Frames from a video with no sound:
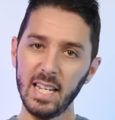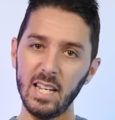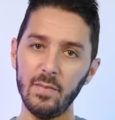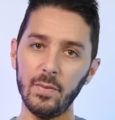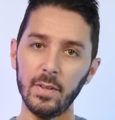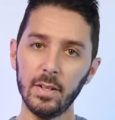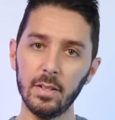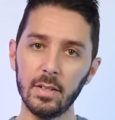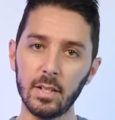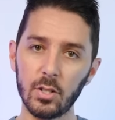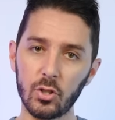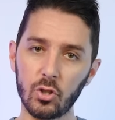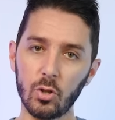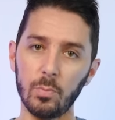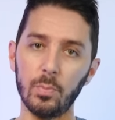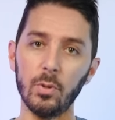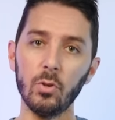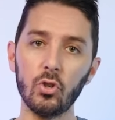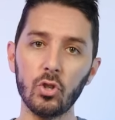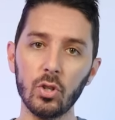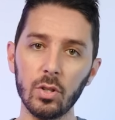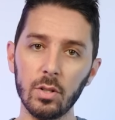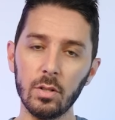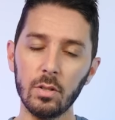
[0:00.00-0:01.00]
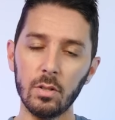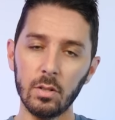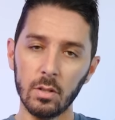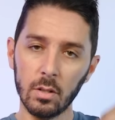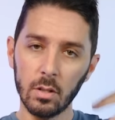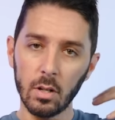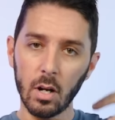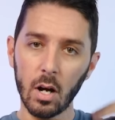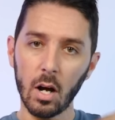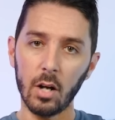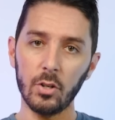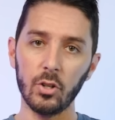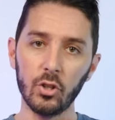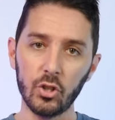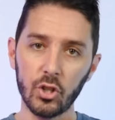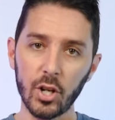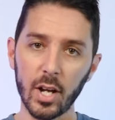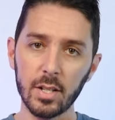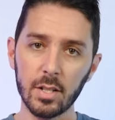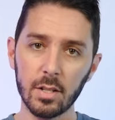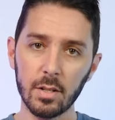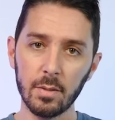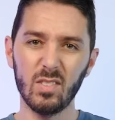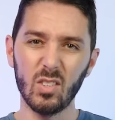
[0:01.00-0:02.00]
even distribution on your
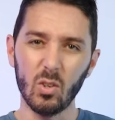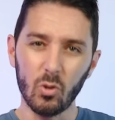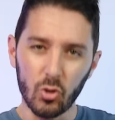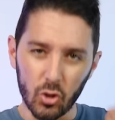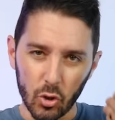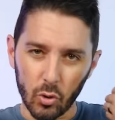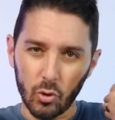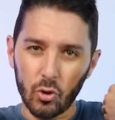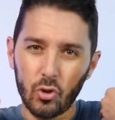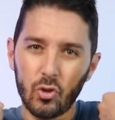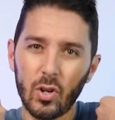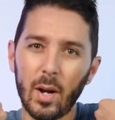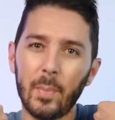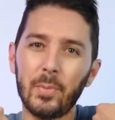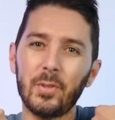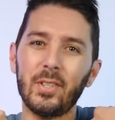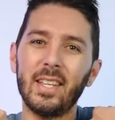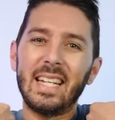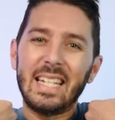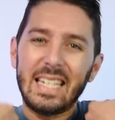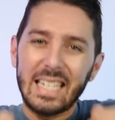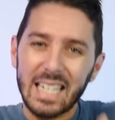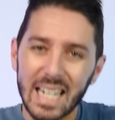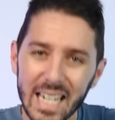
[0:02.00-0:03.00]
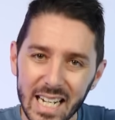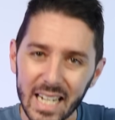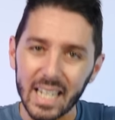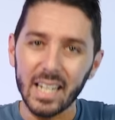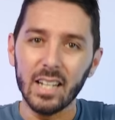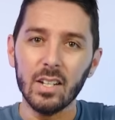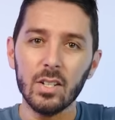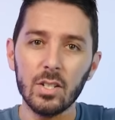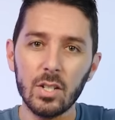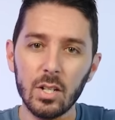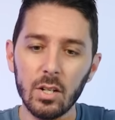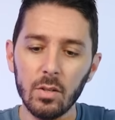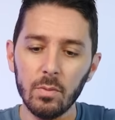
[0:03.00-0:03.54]
chest. No shoulder straps like cutting into